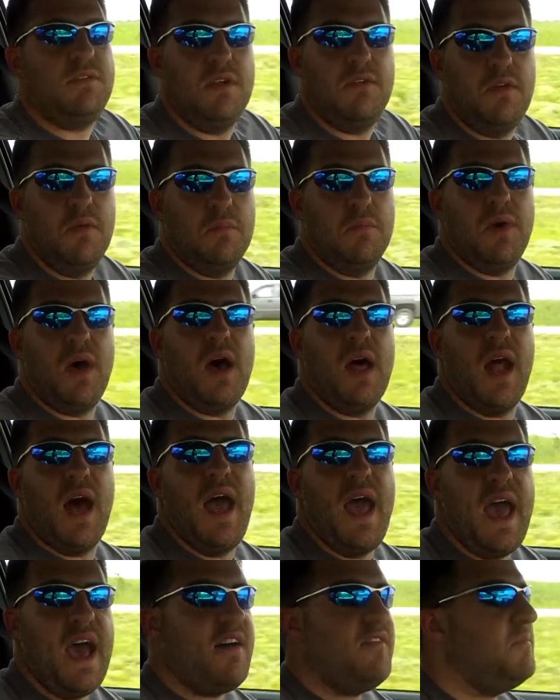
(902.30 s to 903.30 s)
driven, but I
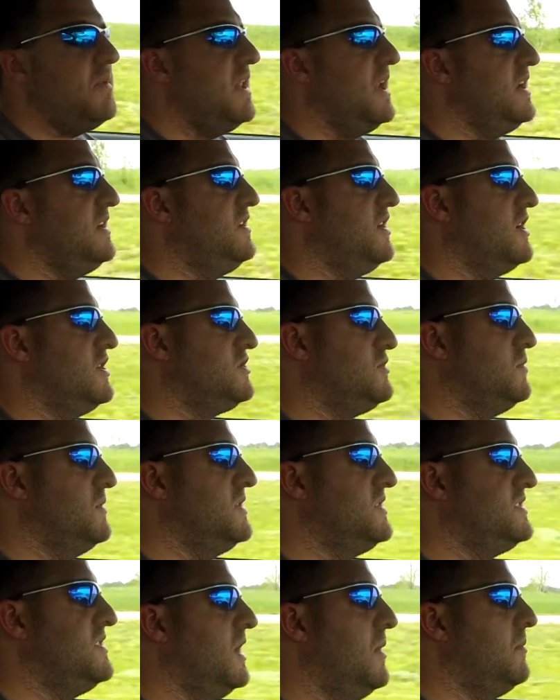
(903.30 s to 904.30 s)
have been in touch
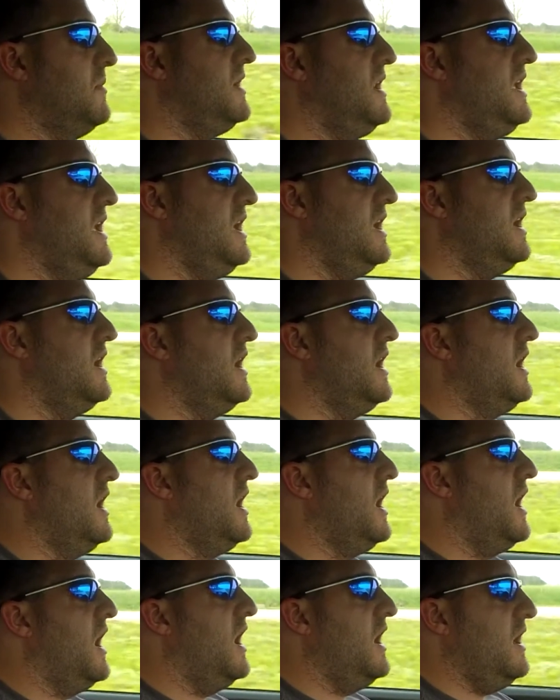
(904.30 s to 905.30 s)
with somebody
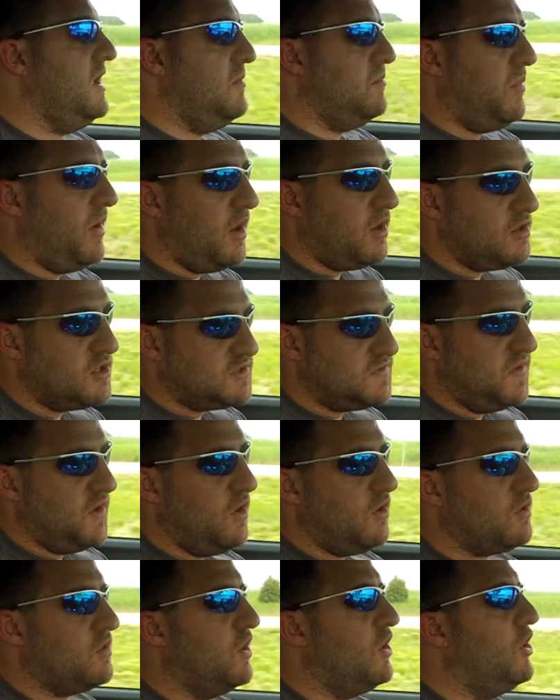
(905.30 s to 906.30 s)
in
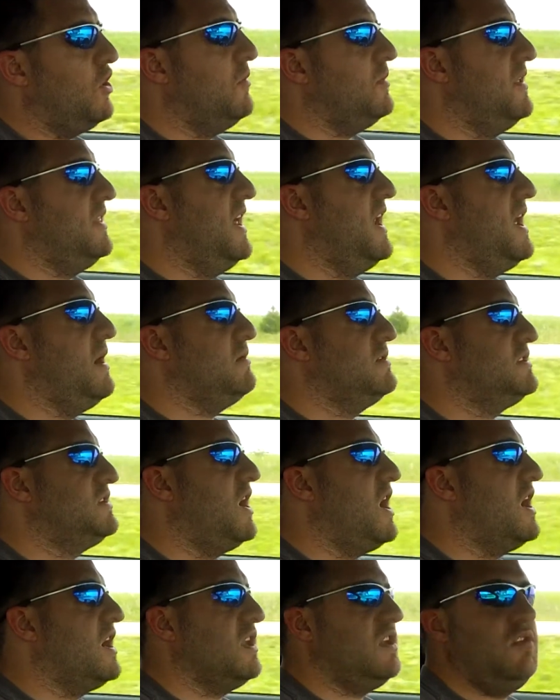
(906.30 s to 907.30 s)
Bartlesville, Oklahoma that I was
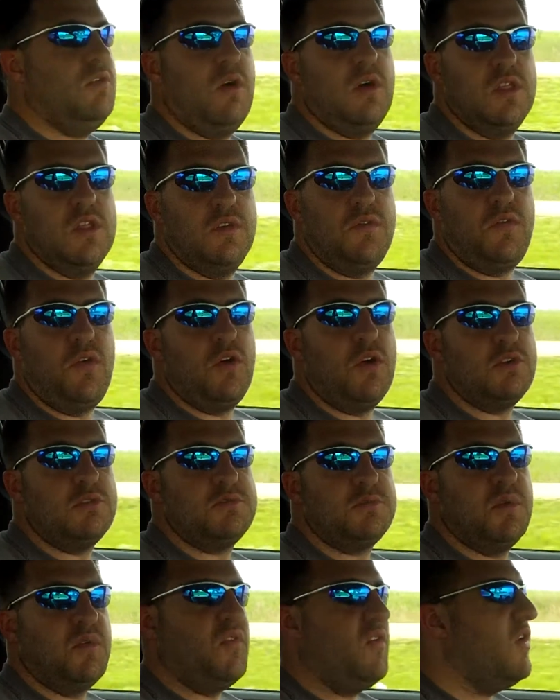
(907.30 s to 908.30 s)
talking to on the
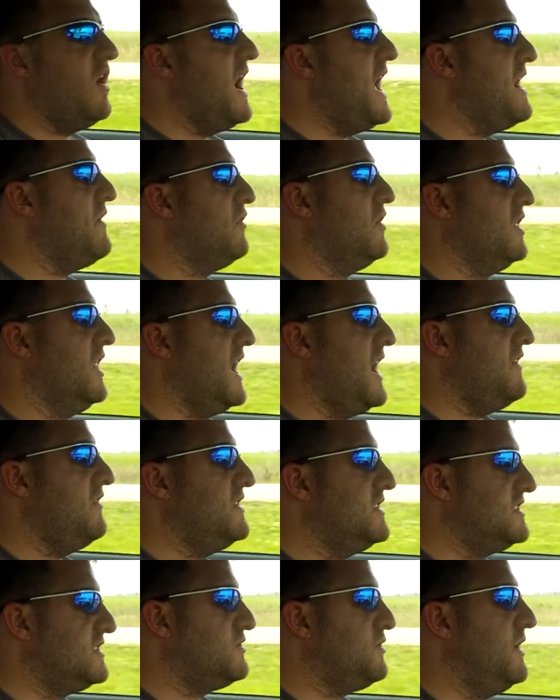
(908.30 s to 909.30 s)
forums before I ever
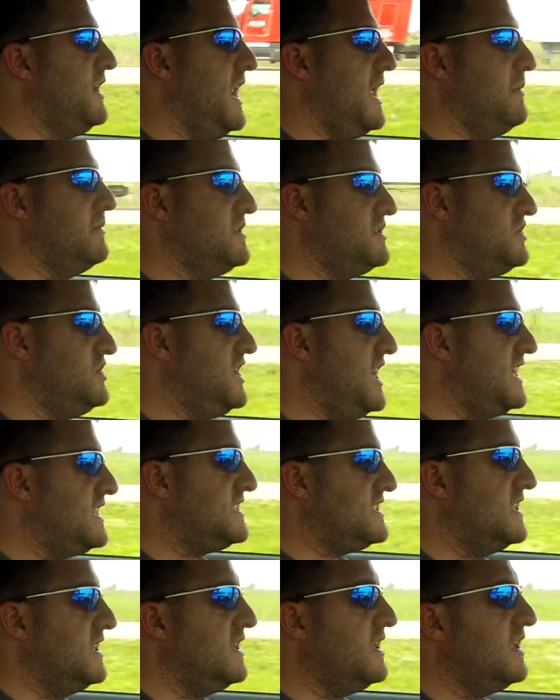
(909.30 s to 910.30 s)
left. His screen name is
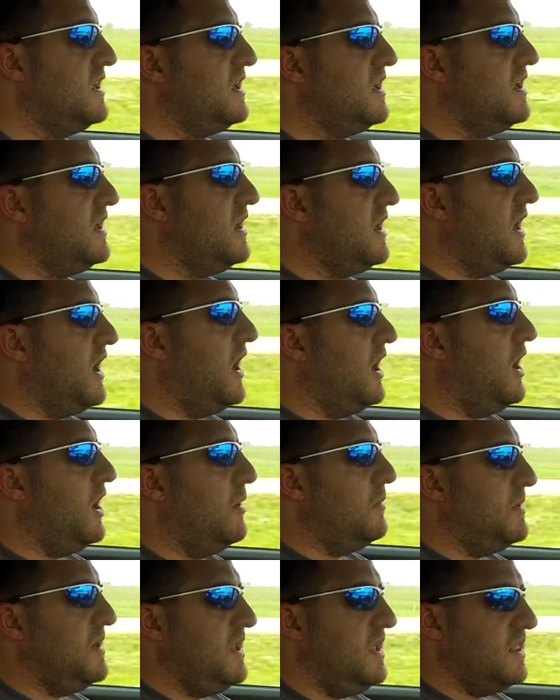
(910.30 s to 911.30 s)
Jason,
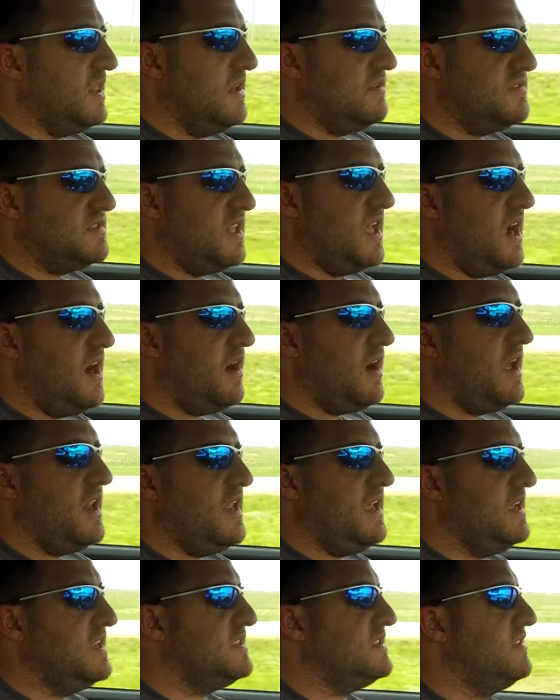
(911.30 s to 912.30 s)
and he lives there,
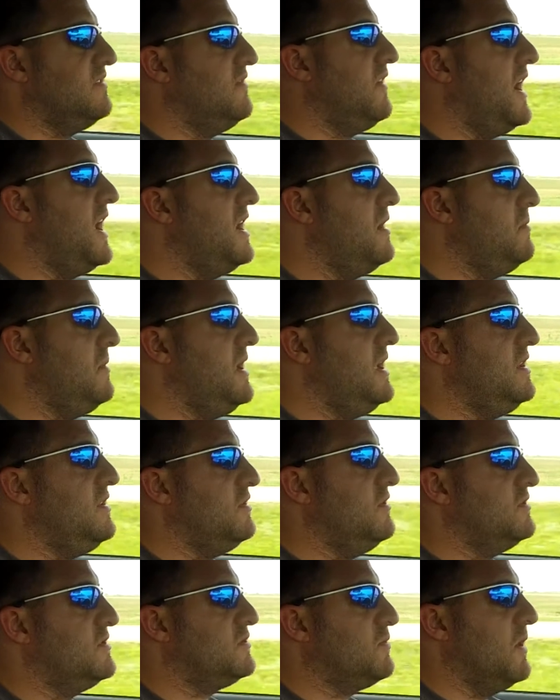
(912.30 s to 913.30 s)
and he has invited me
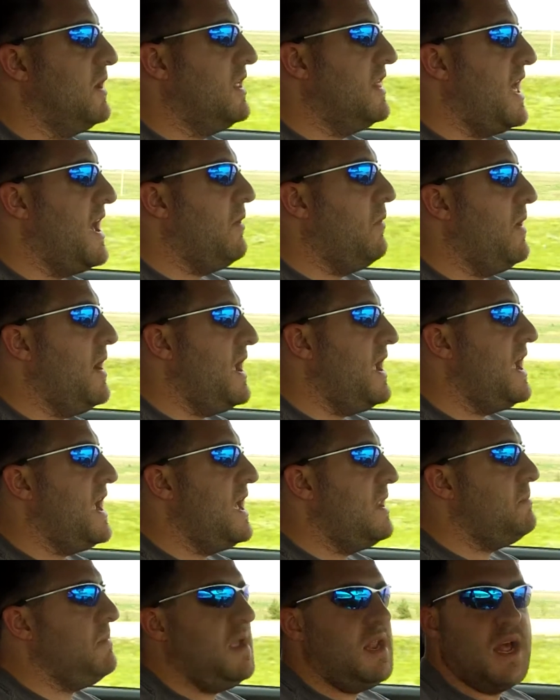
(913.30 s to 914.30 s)
to swing that way
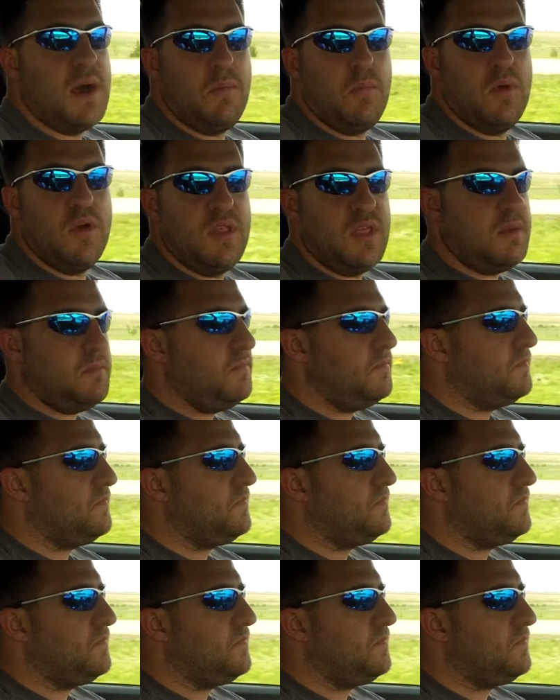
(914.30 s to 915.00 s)
and meet up with him.